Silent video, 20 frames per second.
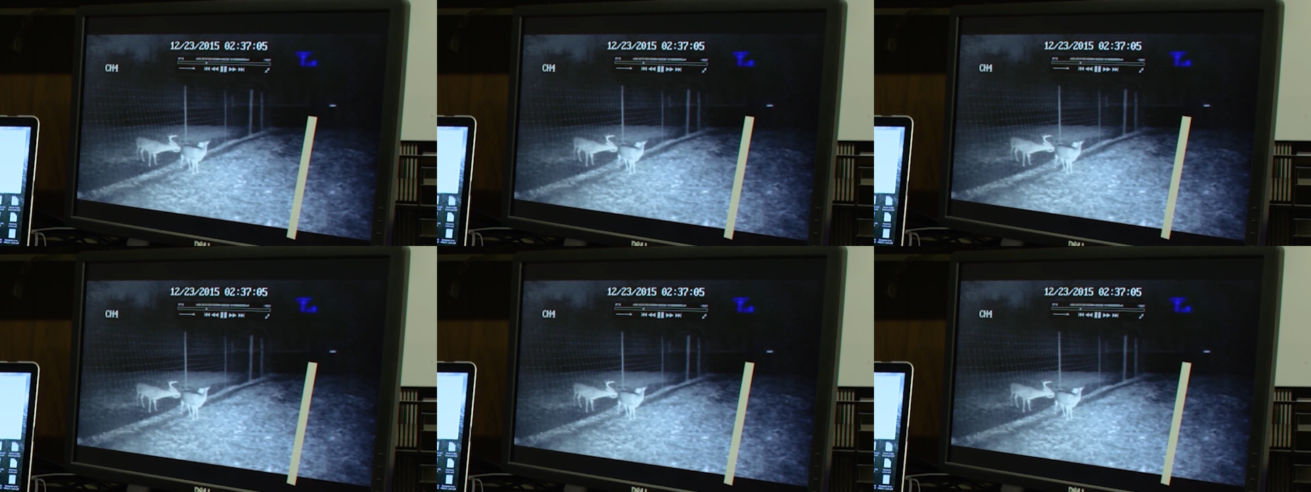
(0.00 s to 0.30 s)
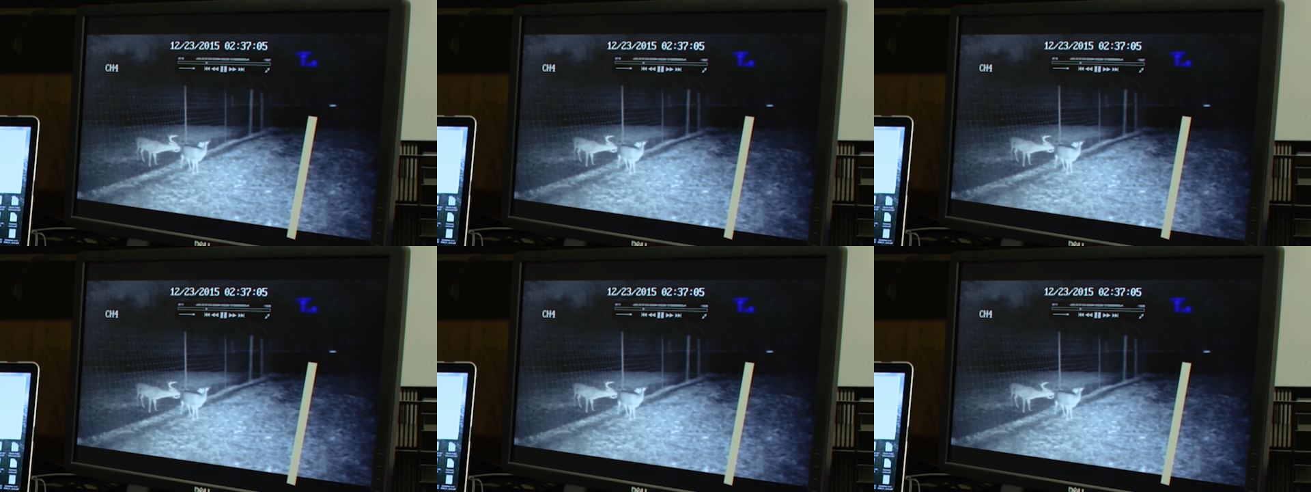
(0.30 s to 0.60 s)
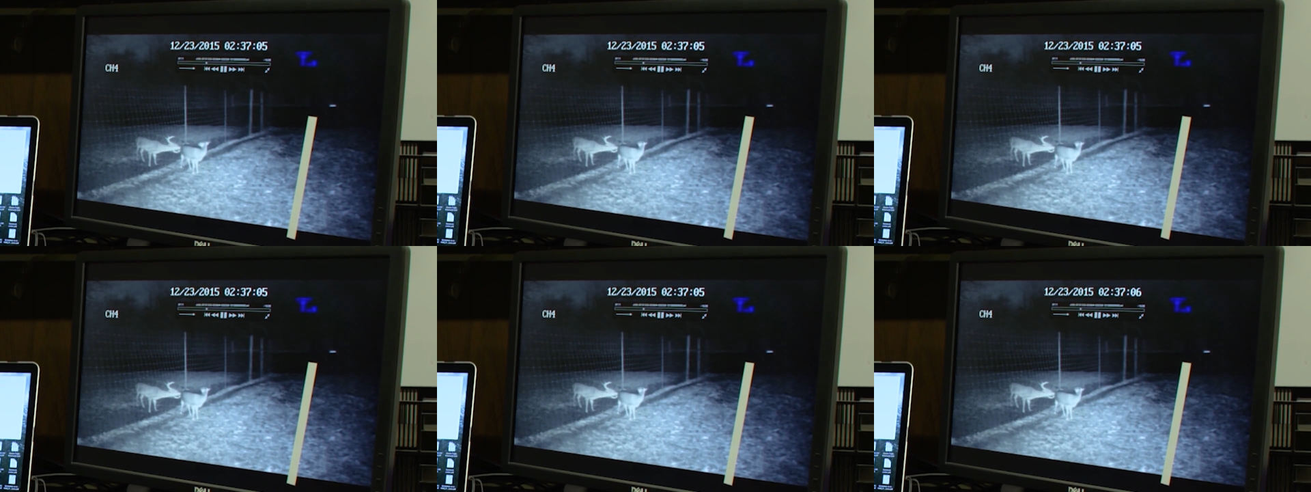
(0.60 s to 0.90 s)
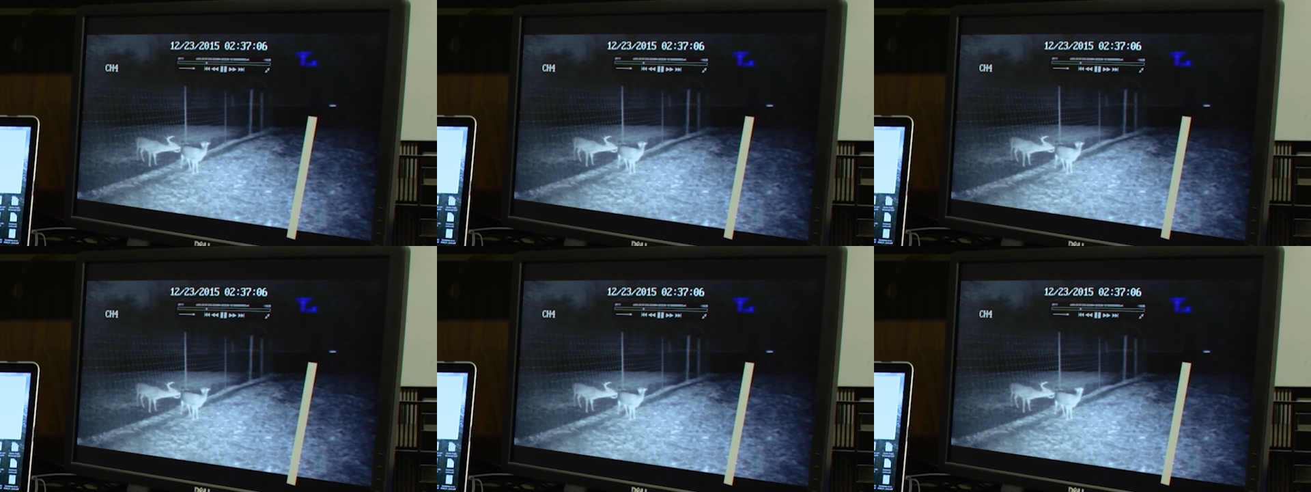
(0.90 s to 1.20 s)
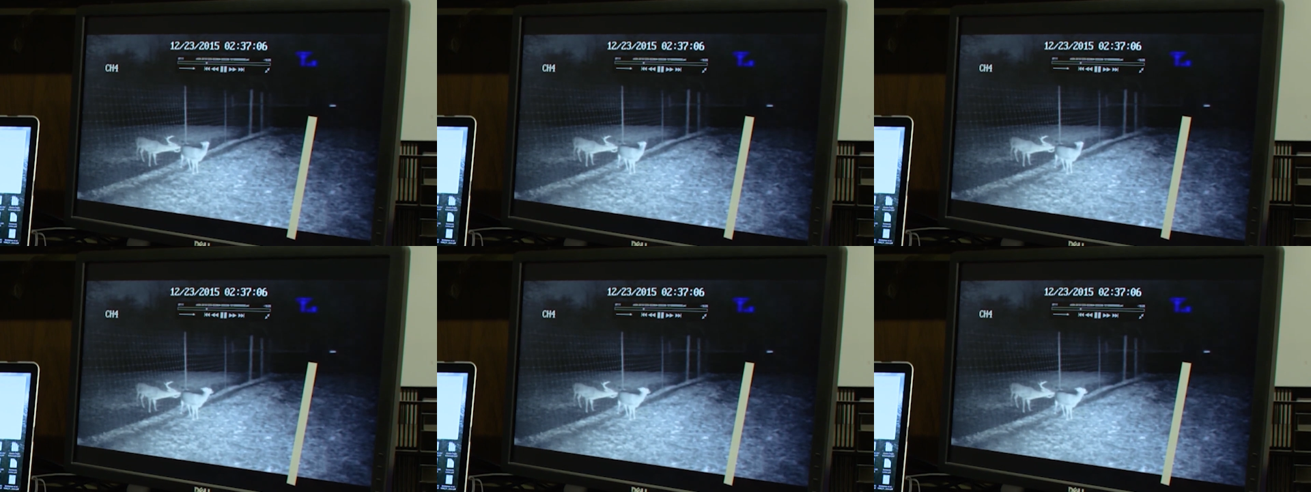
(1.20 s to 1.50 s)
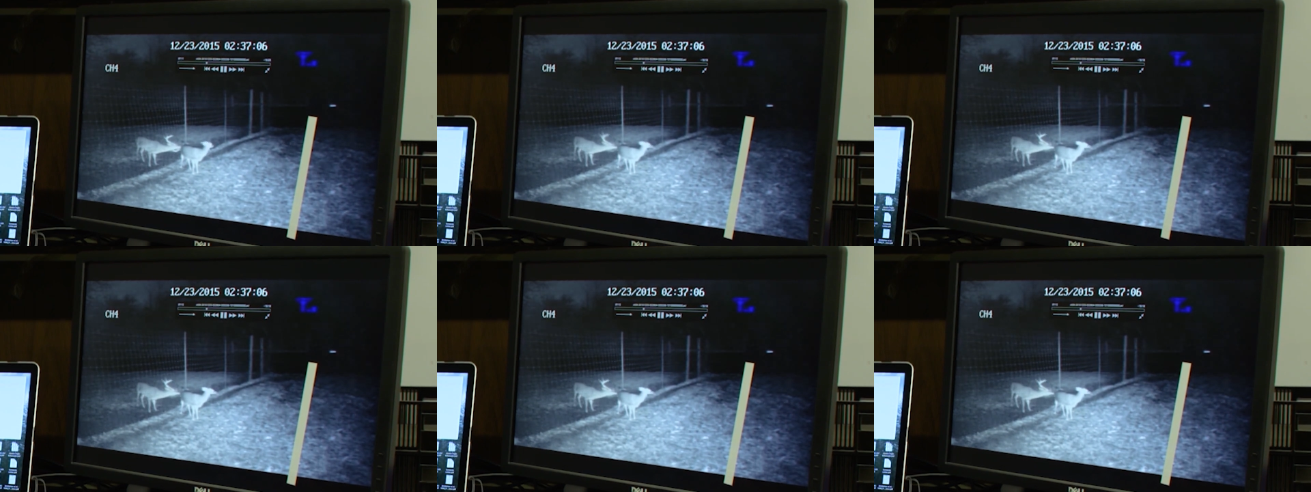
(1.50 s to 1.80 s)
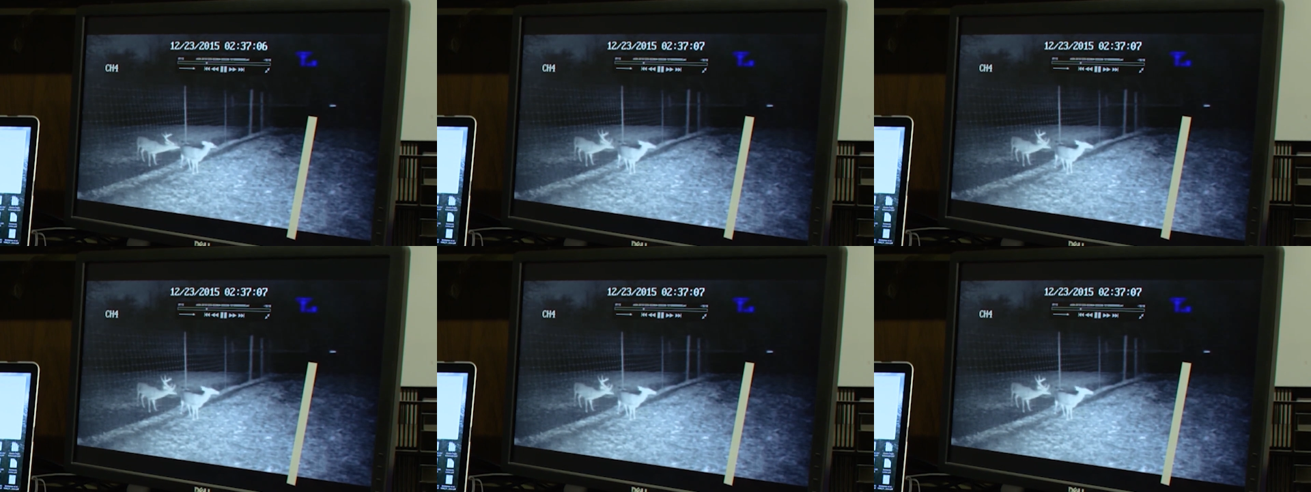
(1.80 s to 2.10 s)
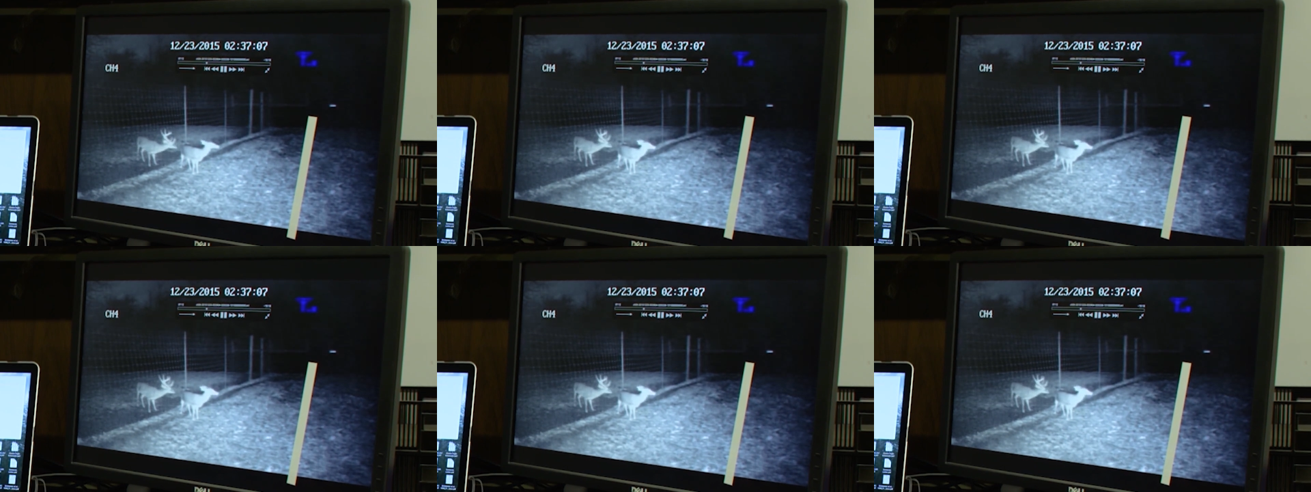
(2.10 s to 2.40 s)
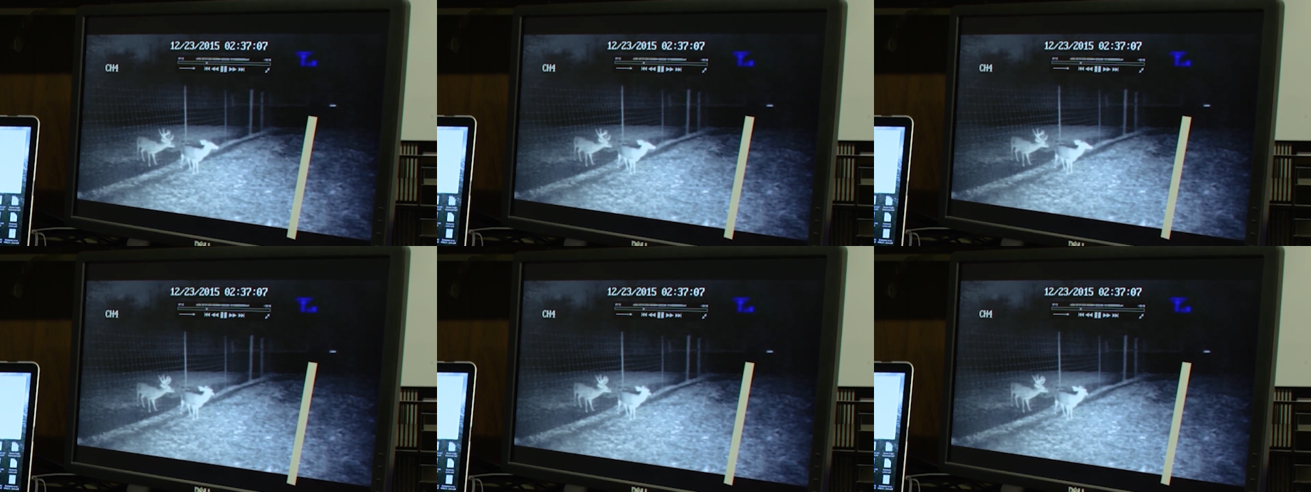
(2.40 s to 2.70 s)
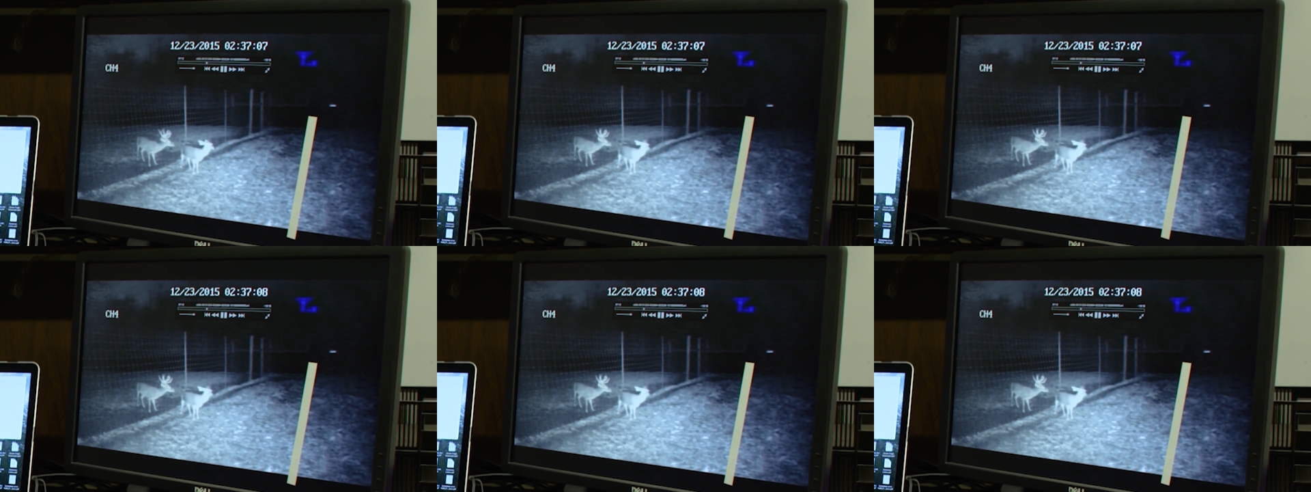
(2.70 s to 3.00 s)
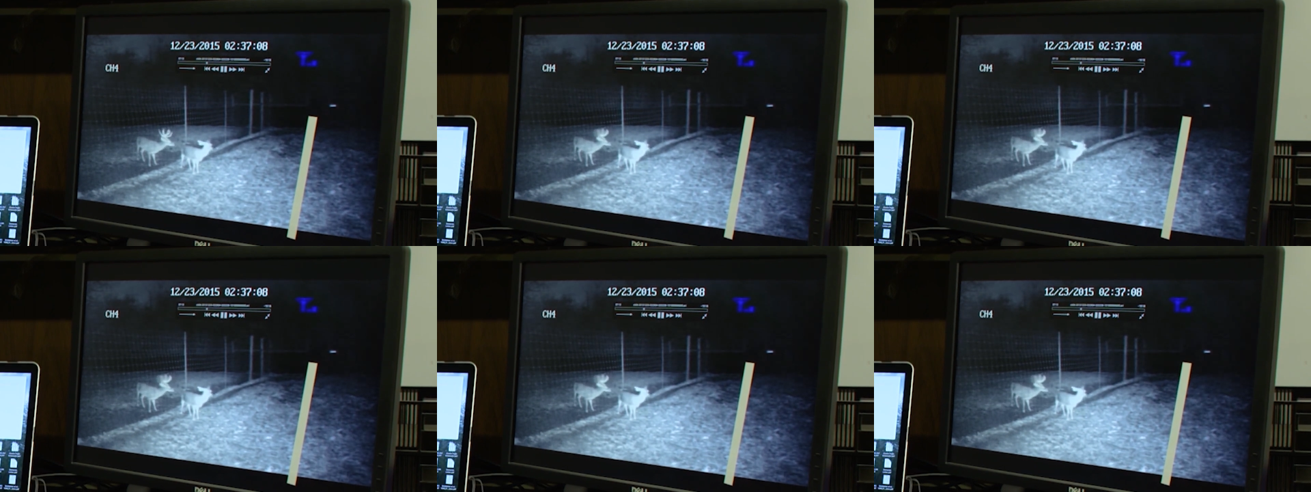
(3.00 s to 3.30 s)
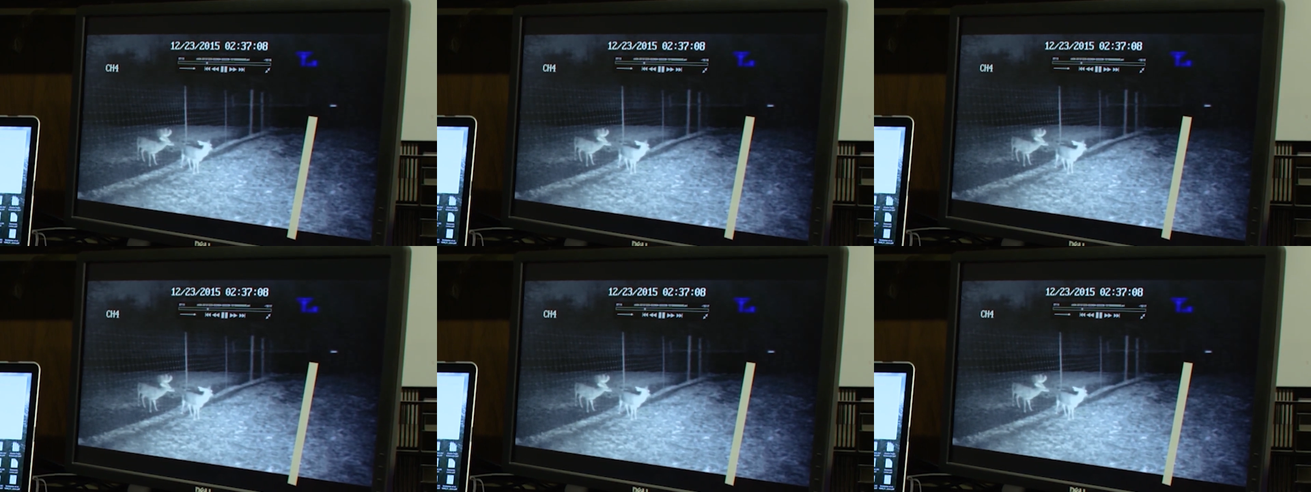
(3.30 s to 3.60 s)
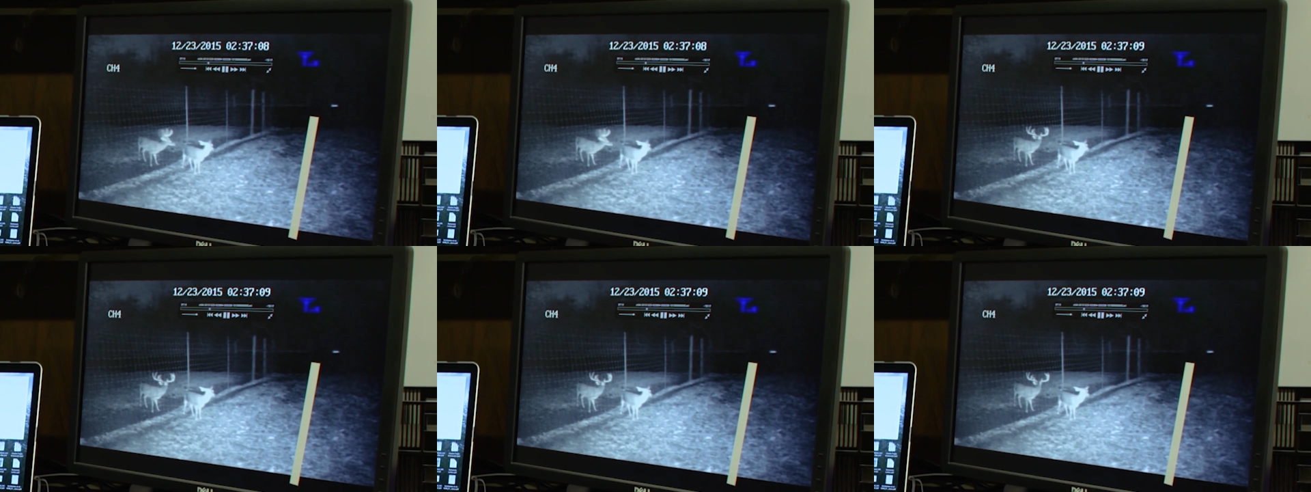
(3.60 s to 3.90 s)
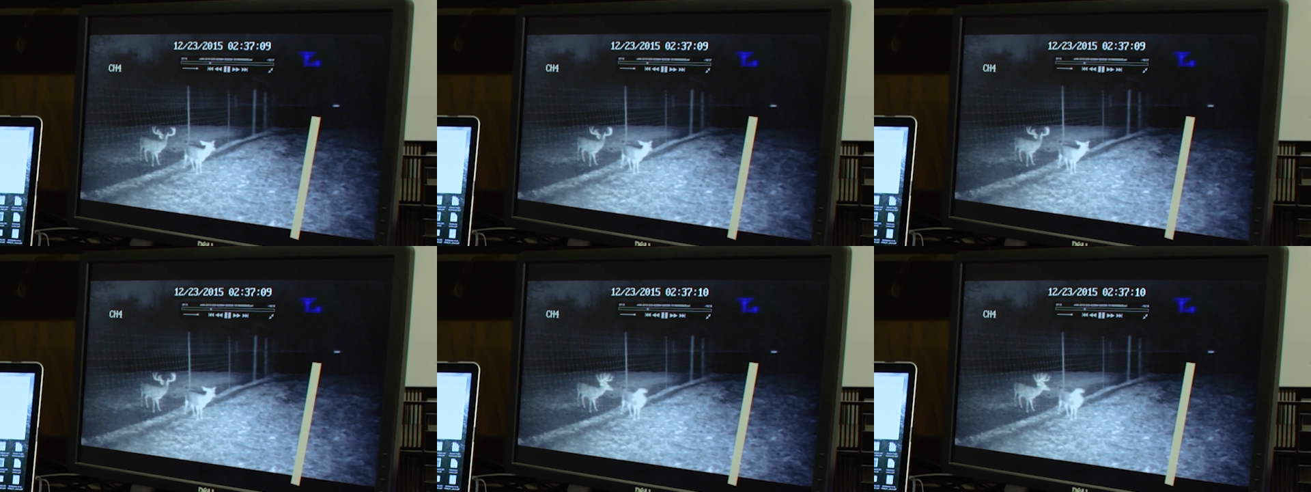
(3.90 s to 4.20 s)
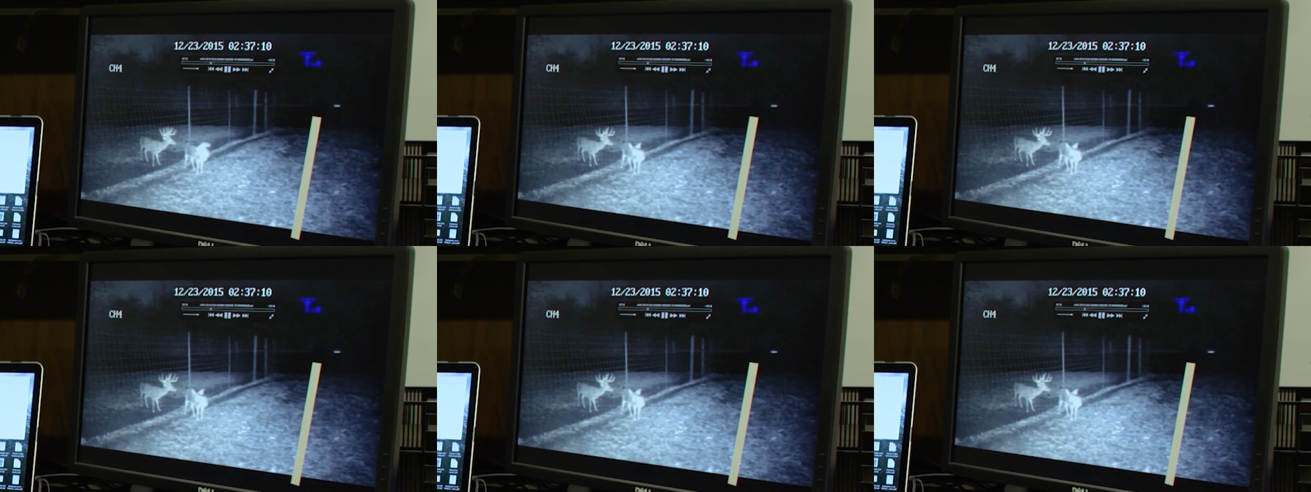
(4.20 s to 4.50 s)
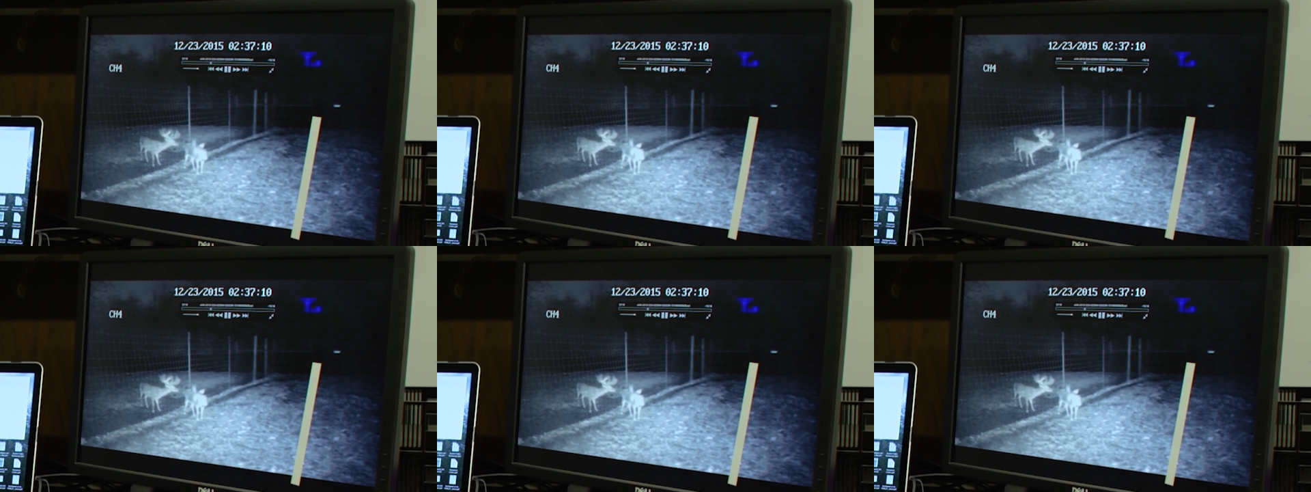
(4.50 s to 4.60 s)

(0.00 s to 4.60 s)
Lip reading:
[unreadable: no face in view]